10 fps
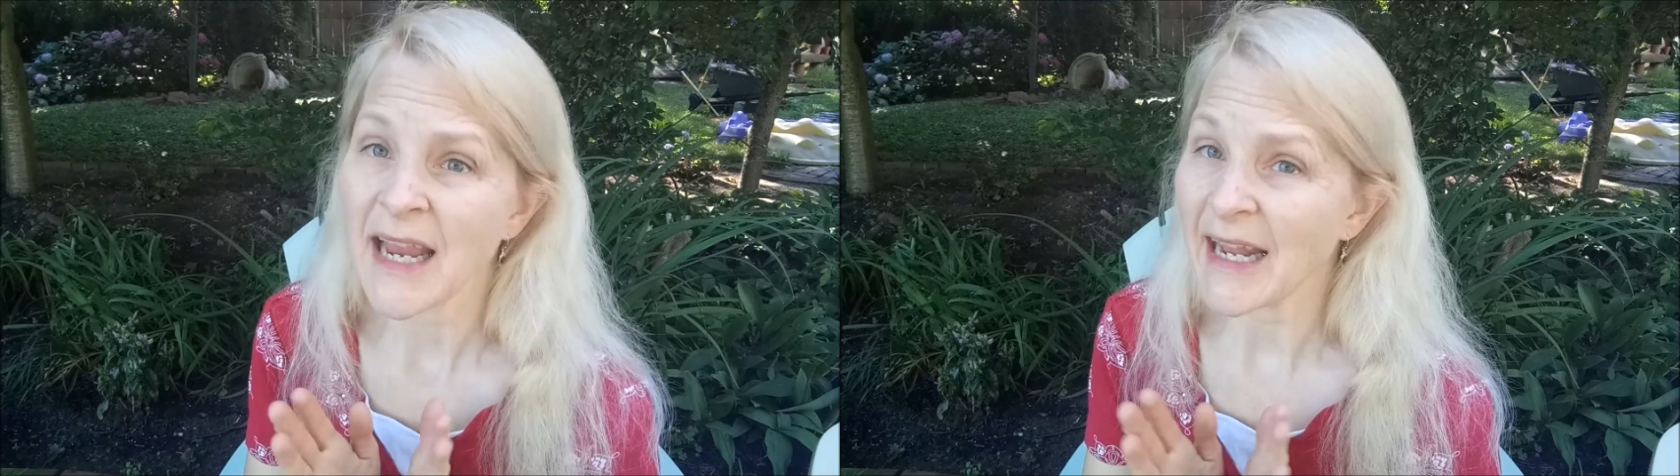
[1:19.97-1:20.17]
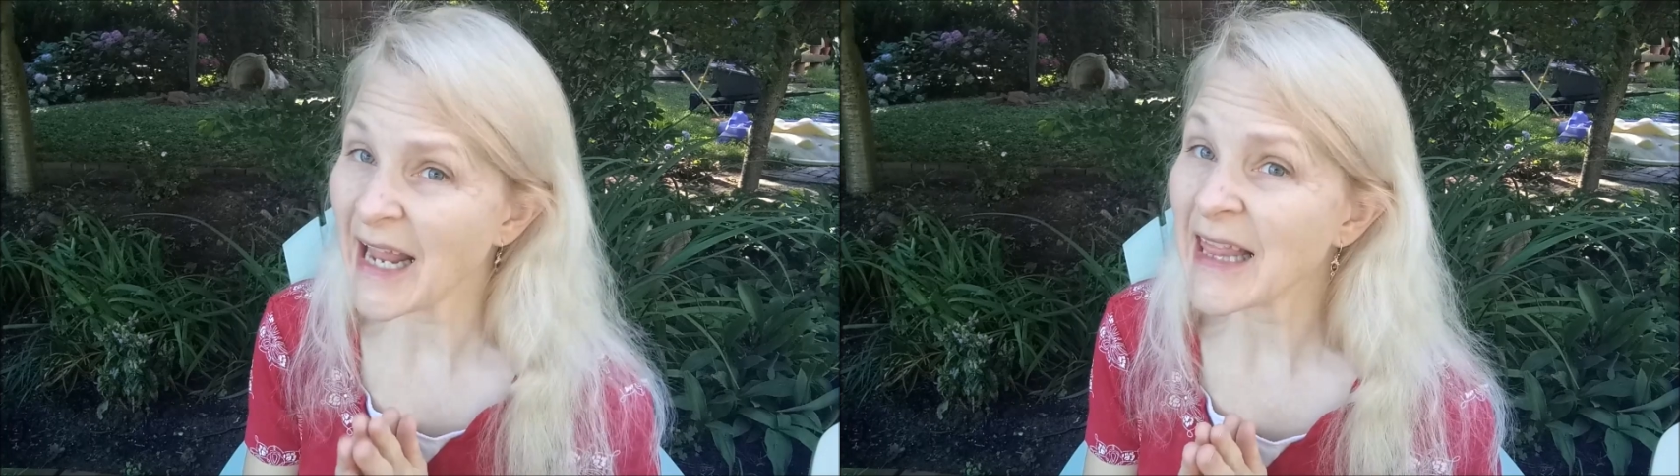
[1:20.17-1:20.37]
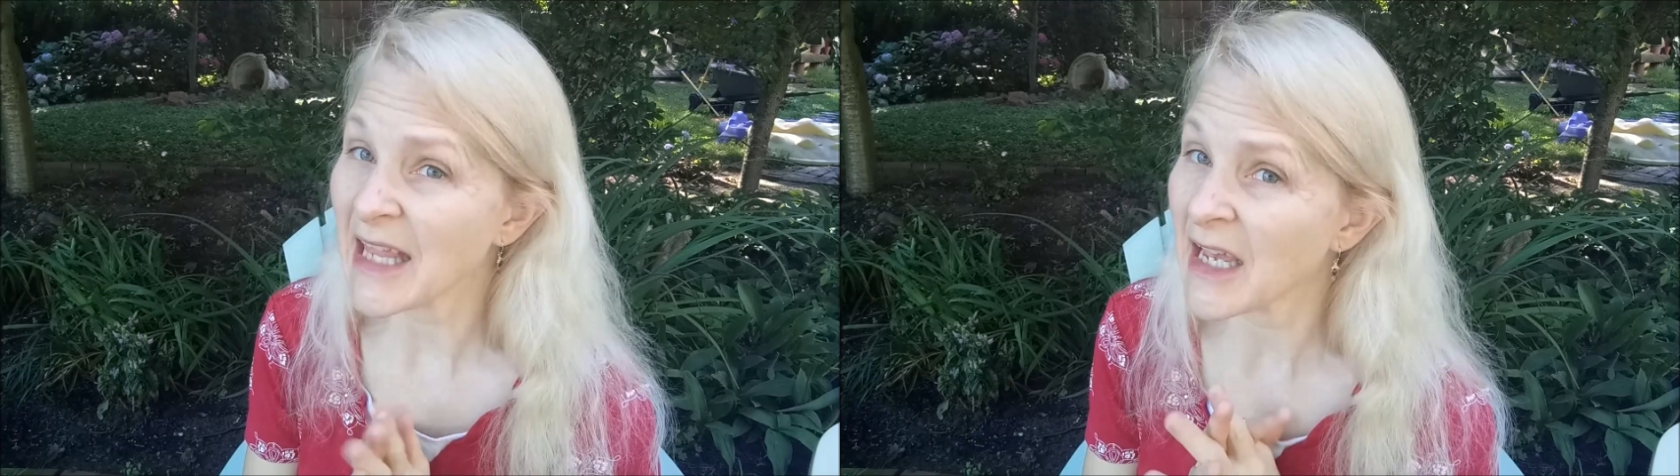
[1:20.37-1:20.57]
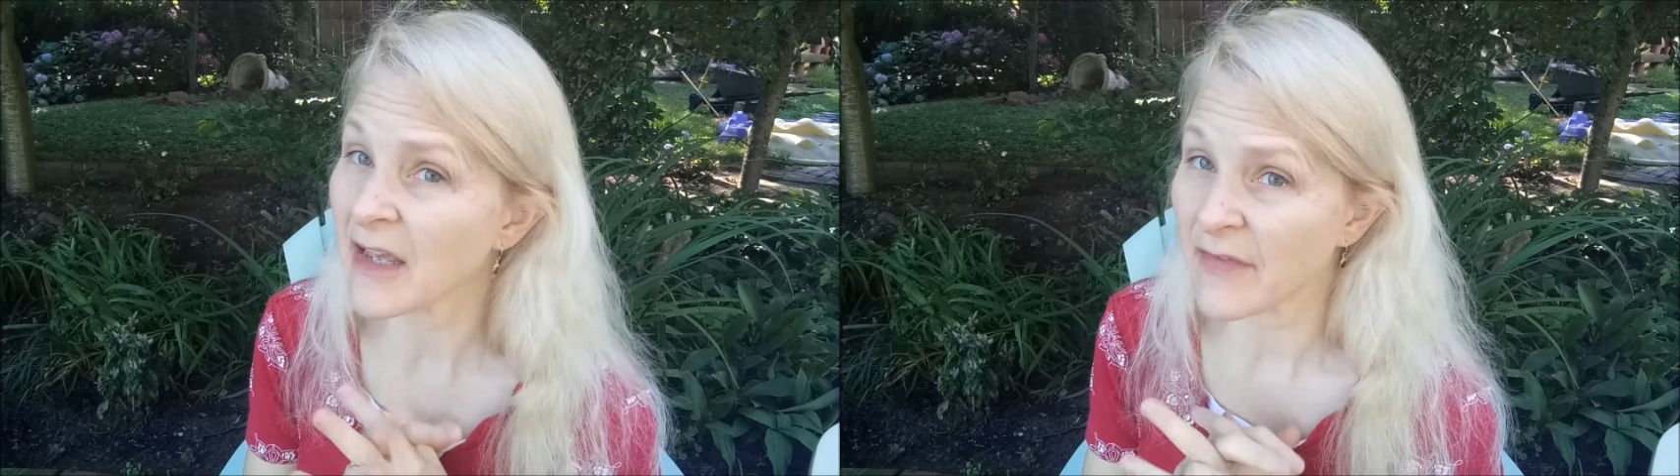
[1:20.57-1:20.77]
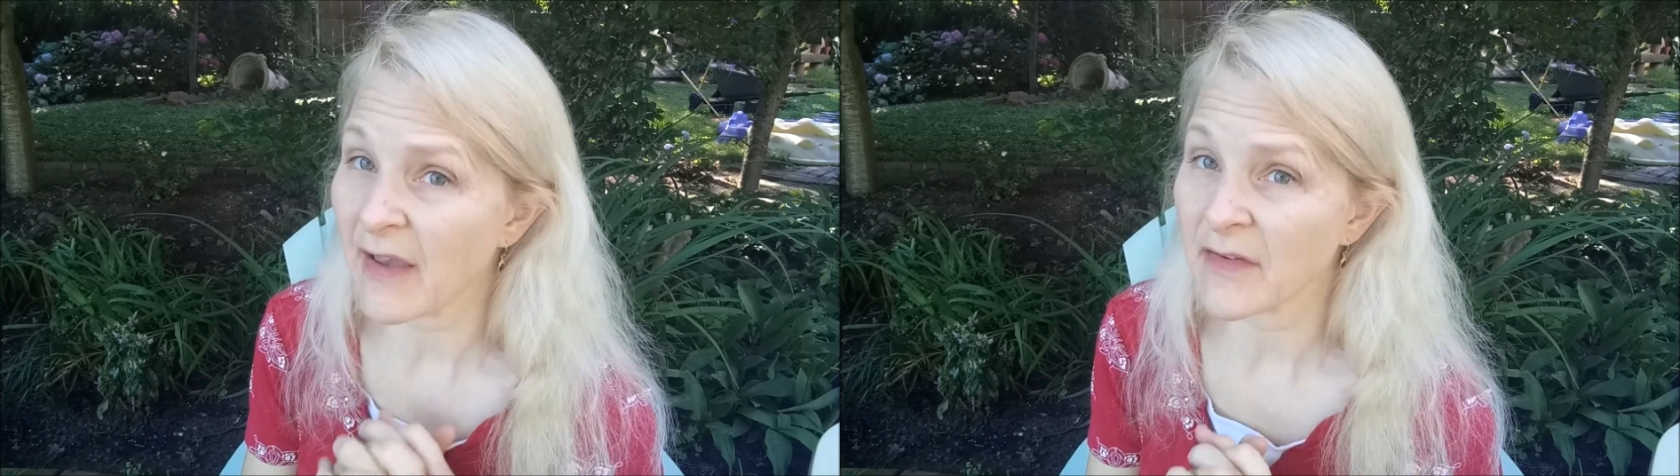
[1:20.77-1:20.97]
And I
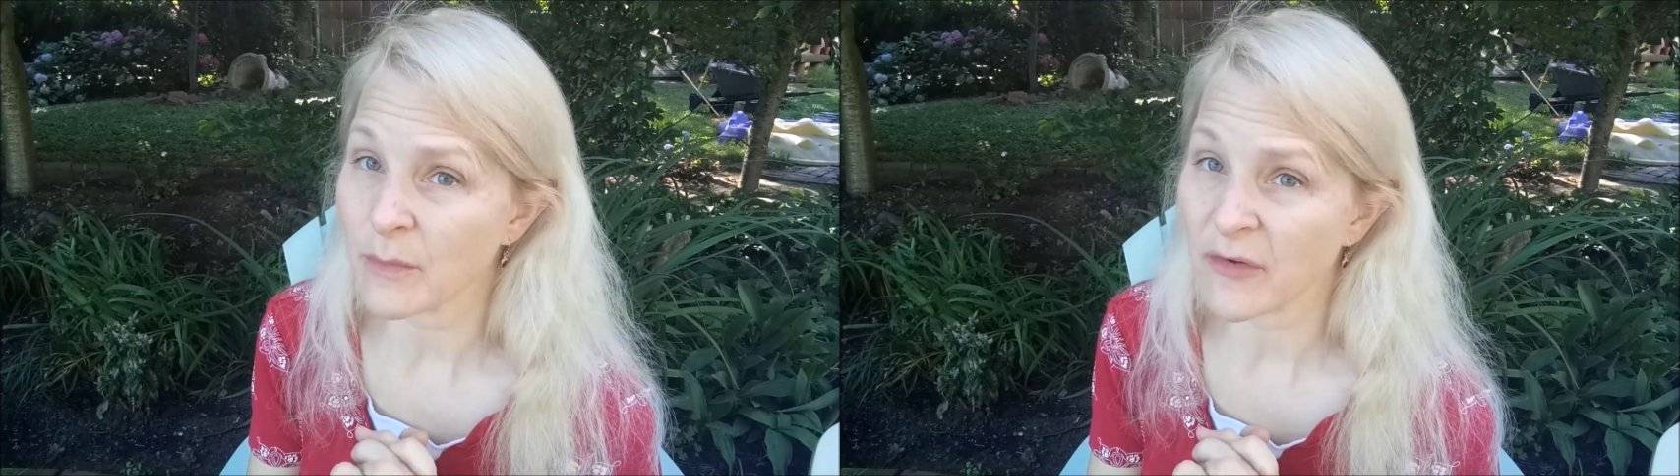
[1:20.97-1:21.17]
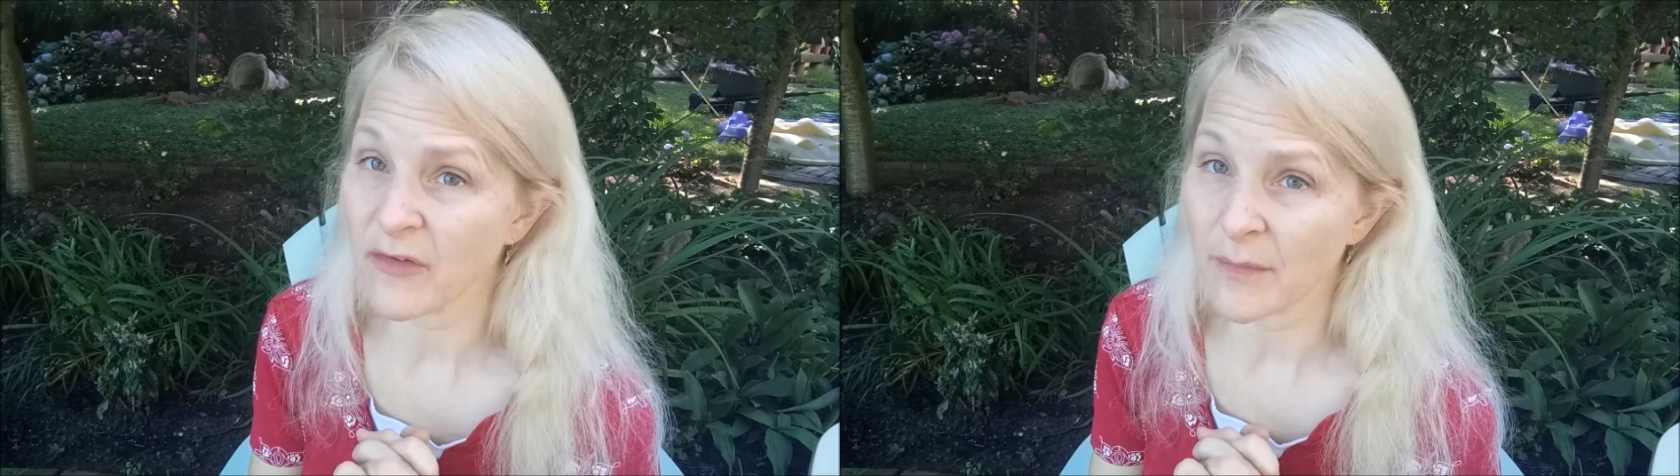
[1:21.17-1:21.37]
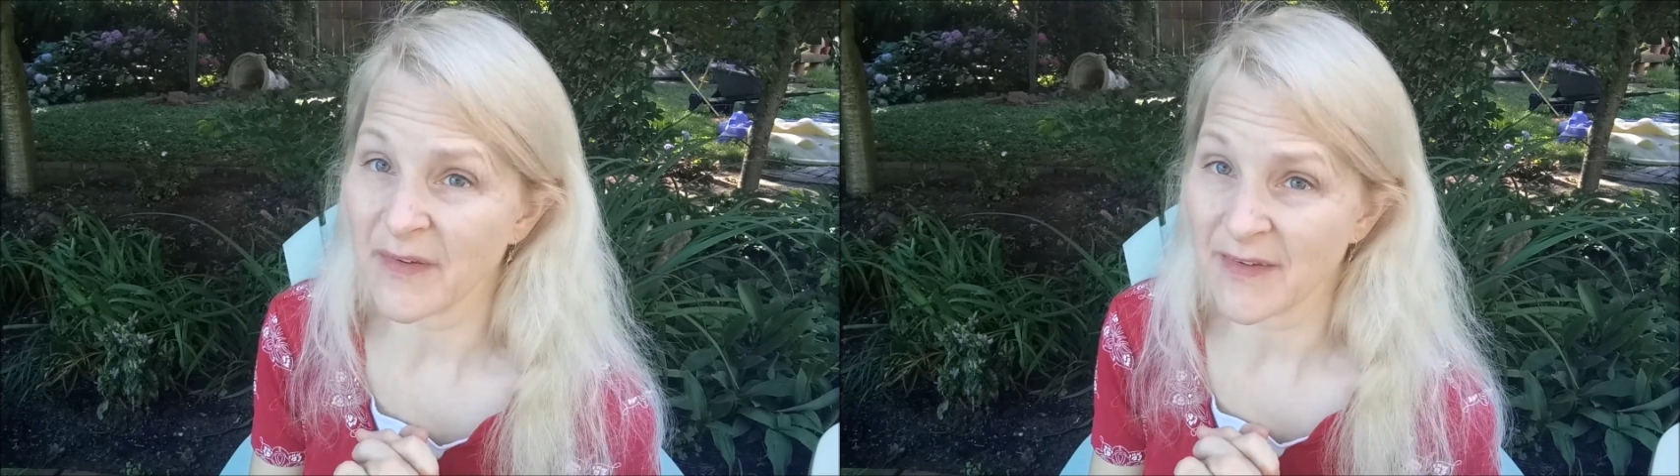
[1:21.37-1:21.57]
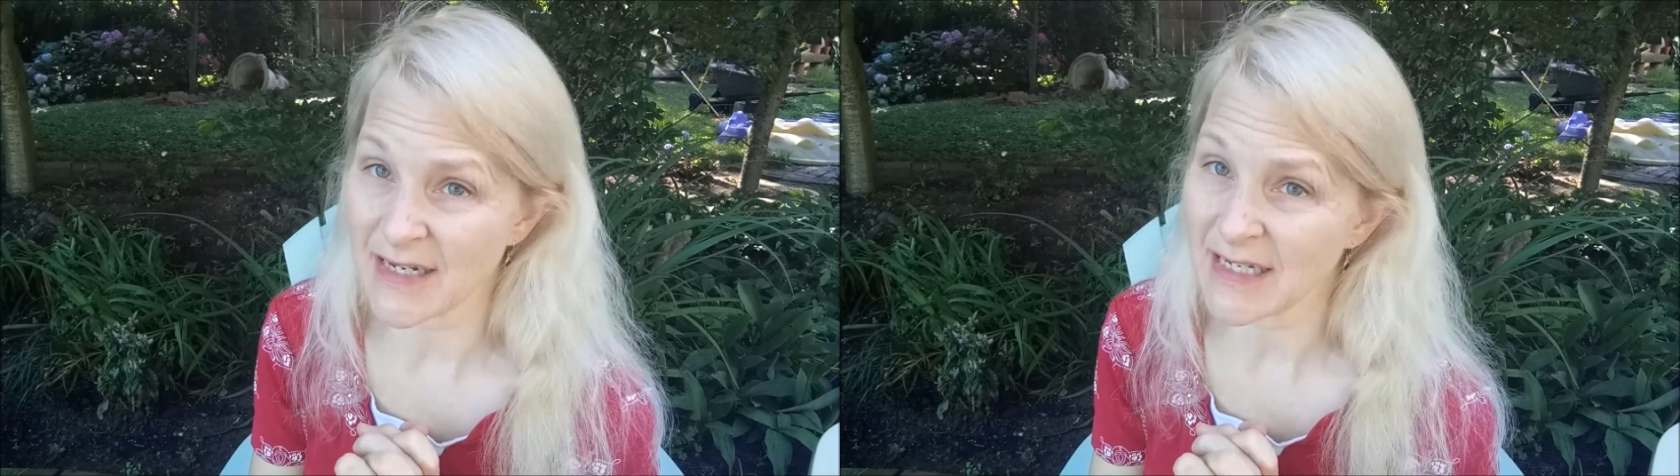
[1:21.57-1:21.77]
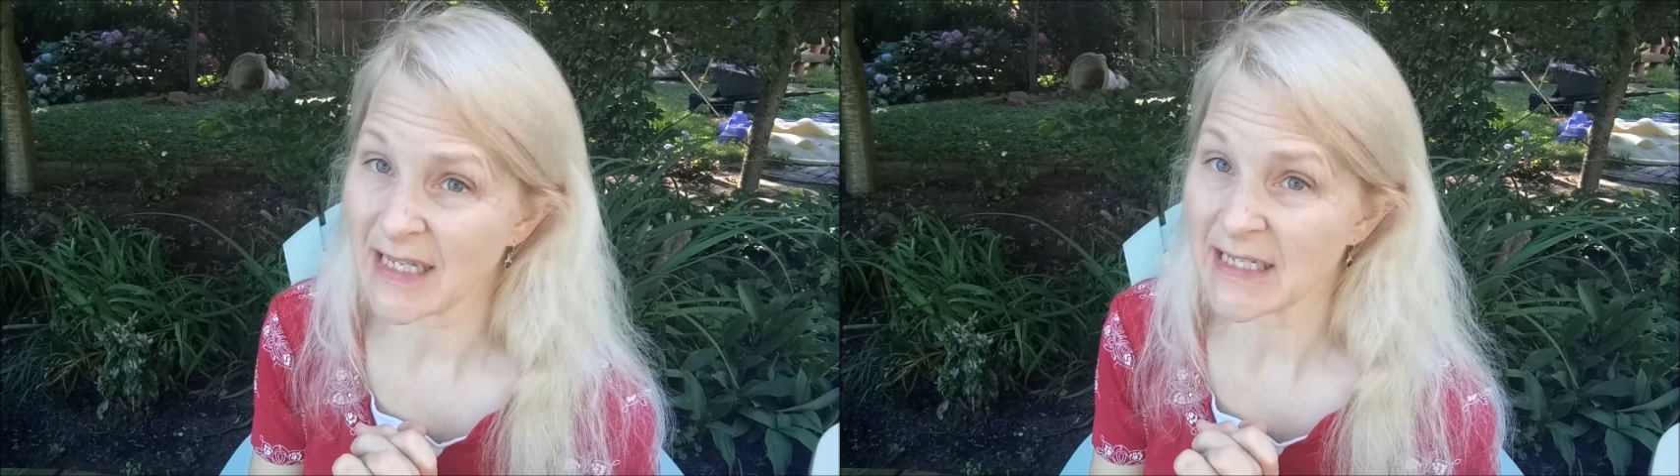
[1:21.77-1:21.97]
love having prescription
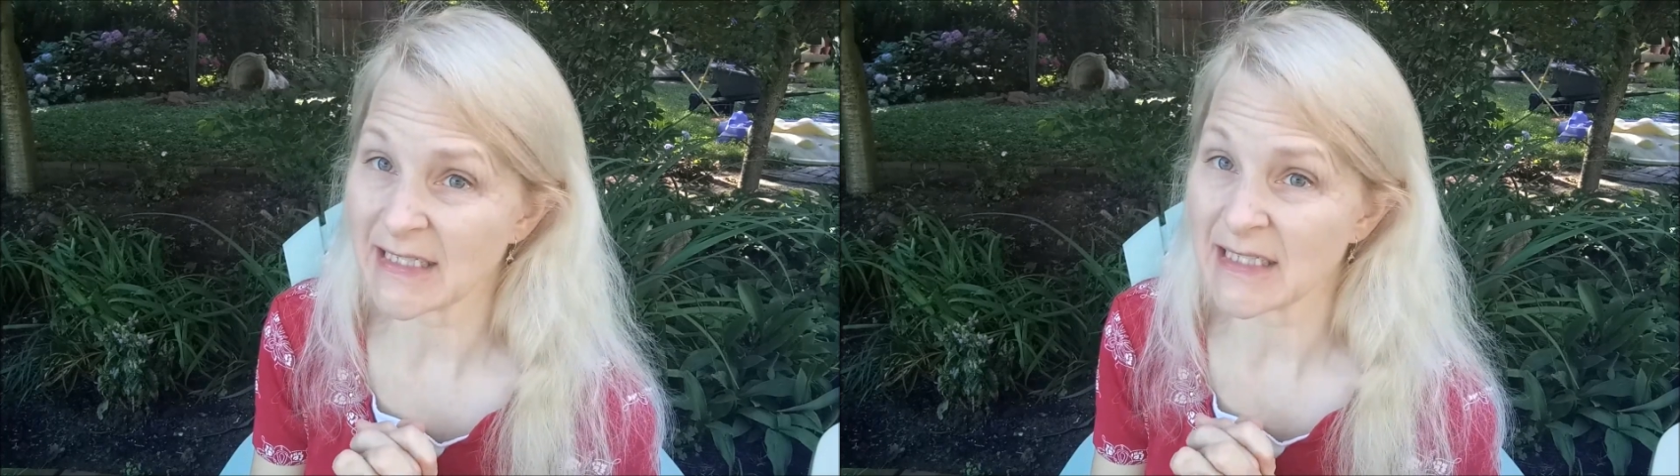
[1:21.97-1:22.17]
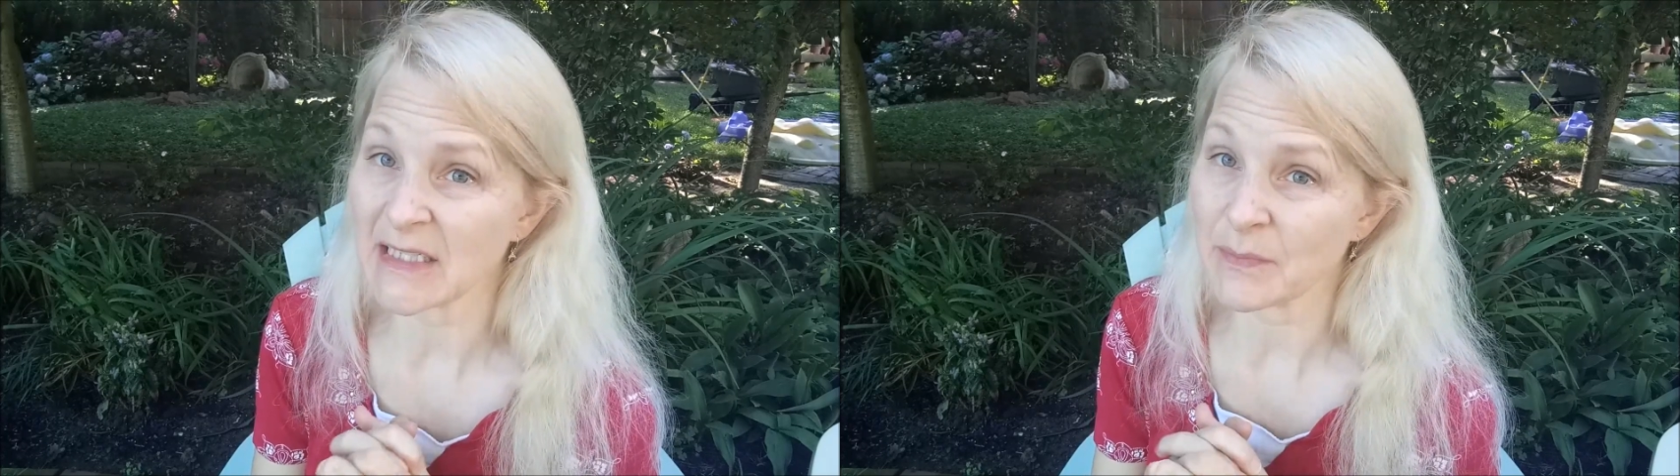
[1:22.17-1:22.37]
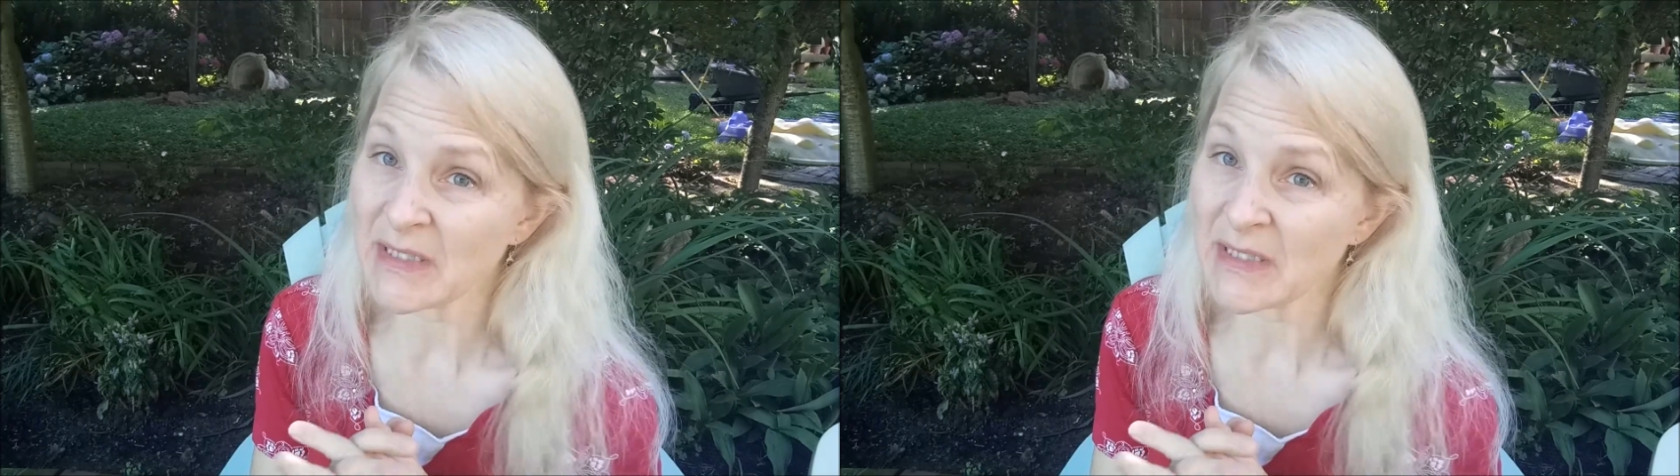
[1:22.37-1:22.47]
sunglasses